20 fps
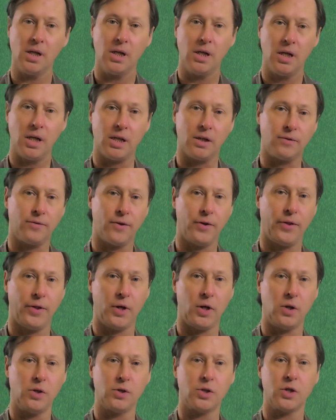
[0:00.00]
It's for
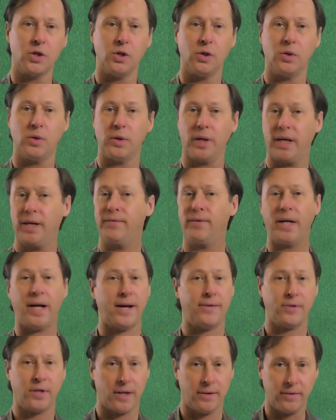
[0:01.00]
those who, even
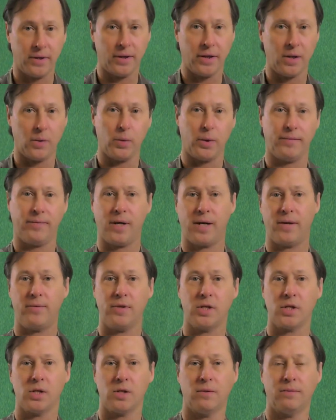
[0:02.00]
after everything we've
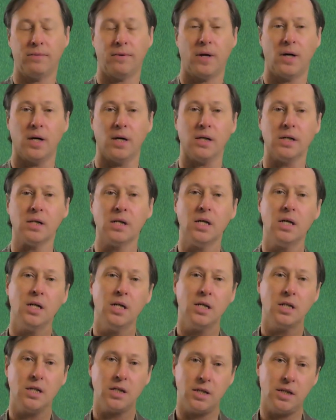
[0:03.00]
covered so far,
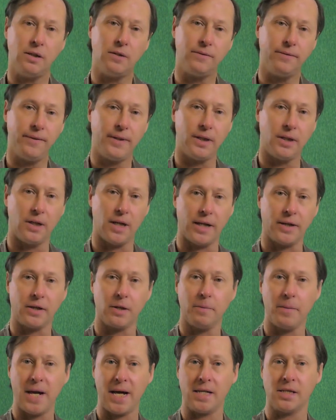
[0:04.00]
still feel like
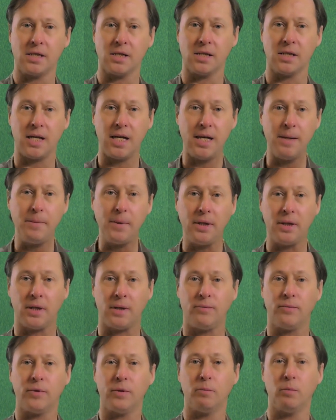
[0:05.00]
their past is keeping
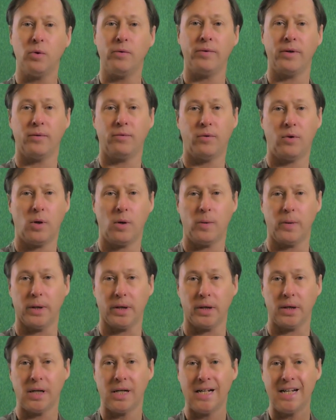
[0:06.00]
them from moving
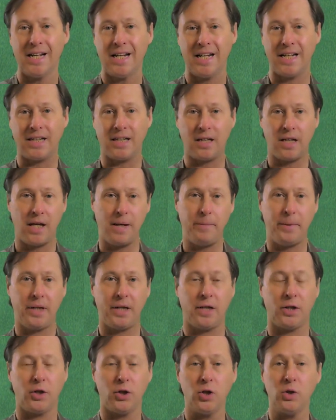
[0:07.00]
forward and claiming
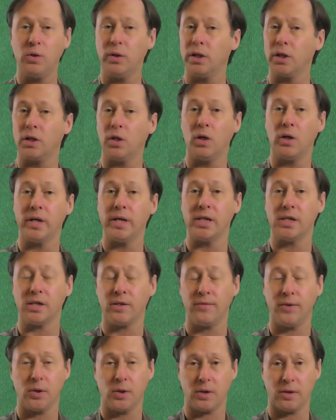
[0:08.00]
a new and glorious
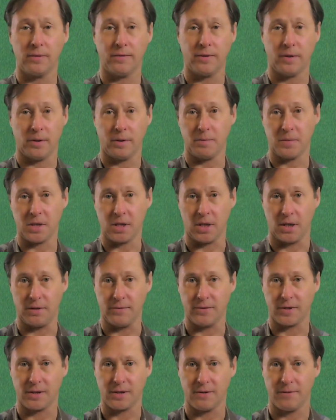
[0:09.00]
future for
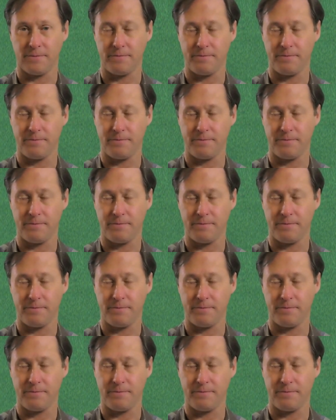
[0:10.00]
themselves.